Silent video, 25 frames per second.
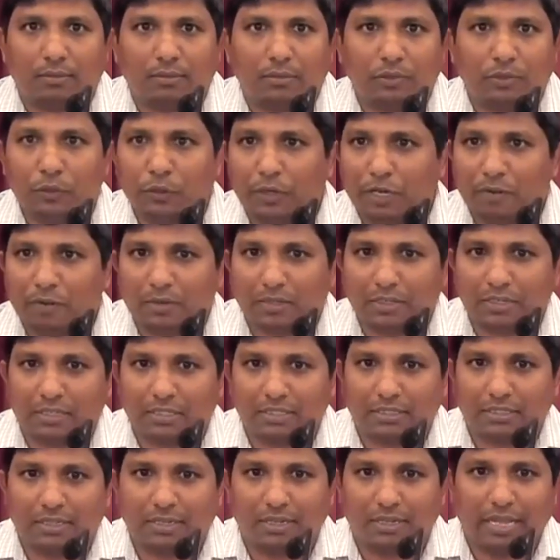
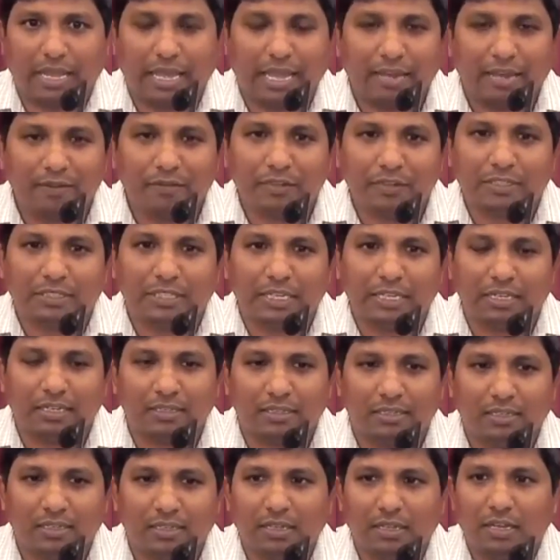universe,
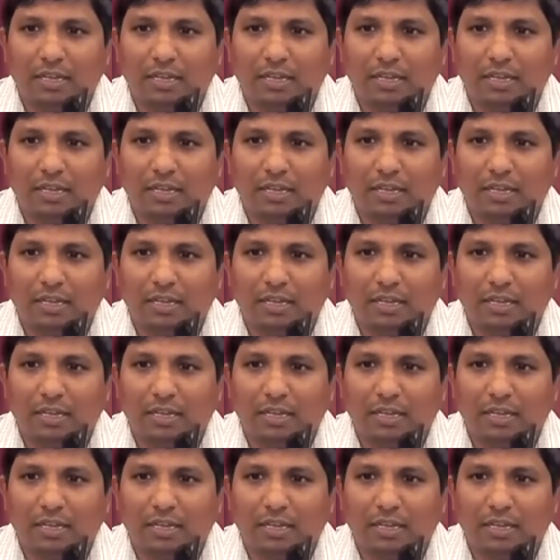everything.